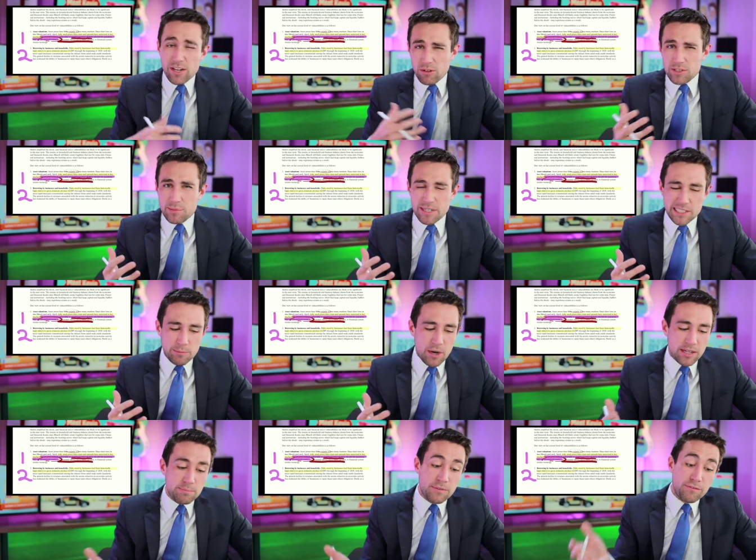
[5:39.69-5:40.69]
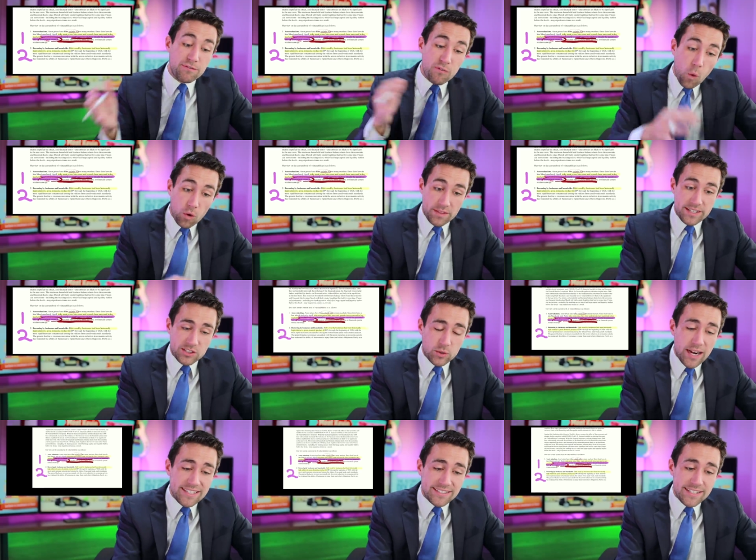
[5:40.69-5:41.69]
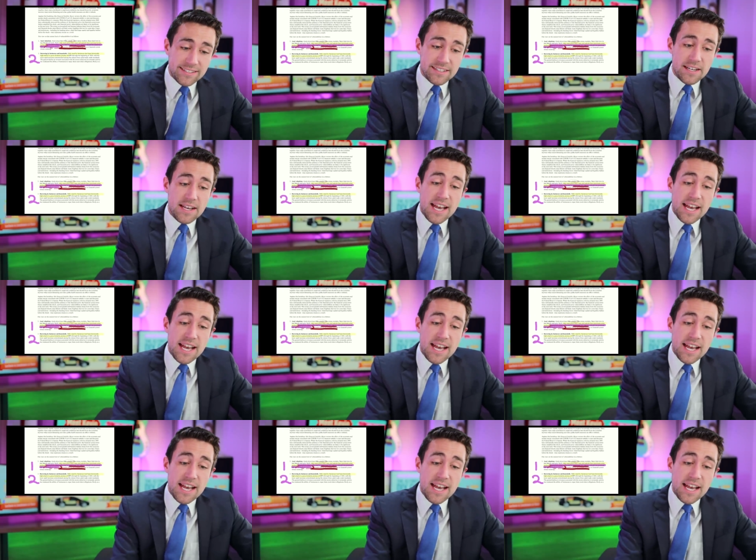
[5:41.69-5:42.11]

gross domestic product, before this crisis,